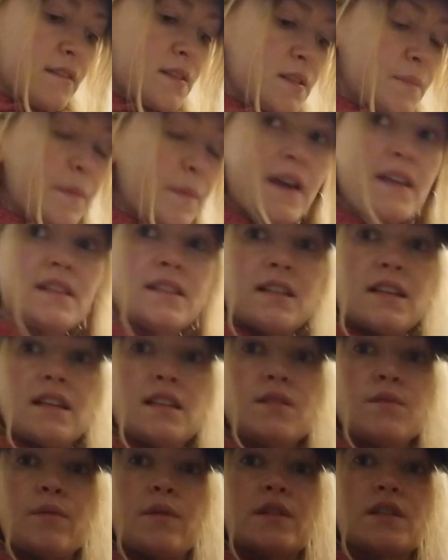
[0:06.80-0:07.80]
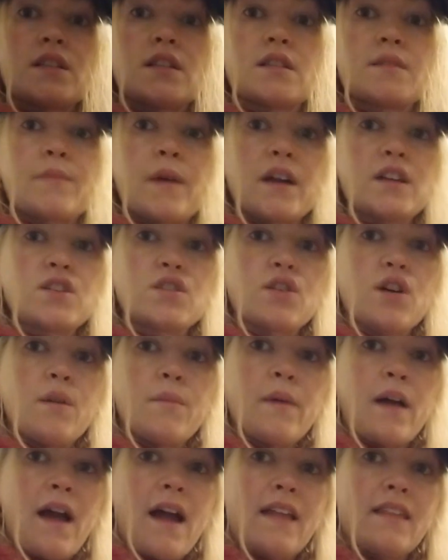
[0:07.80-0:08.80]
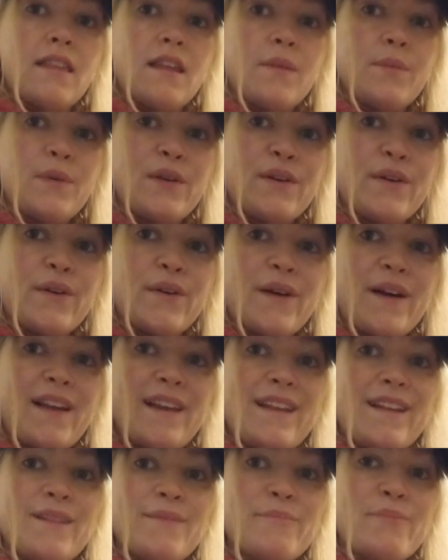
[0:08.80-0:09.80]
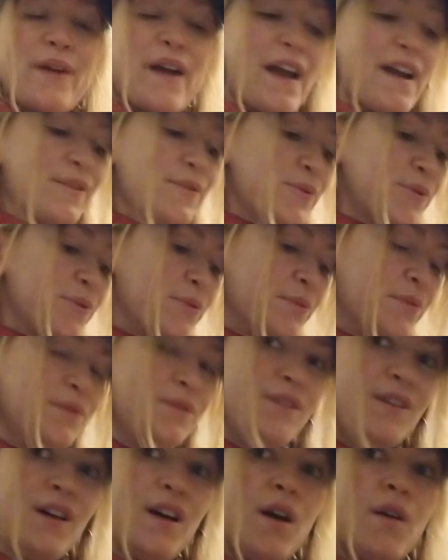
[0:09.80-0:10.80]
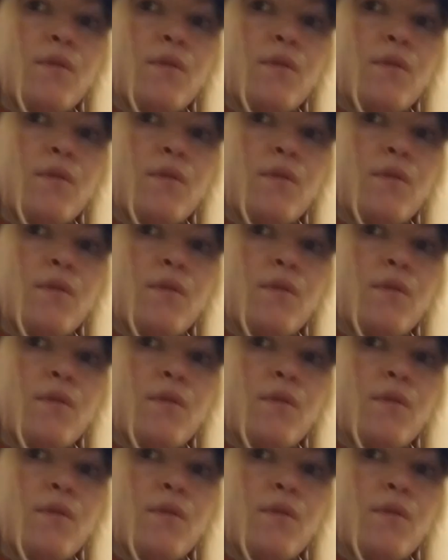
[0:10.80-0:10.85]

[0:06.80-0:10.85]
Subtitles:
spices. We went to the spice shop and then we got a little Pret haul.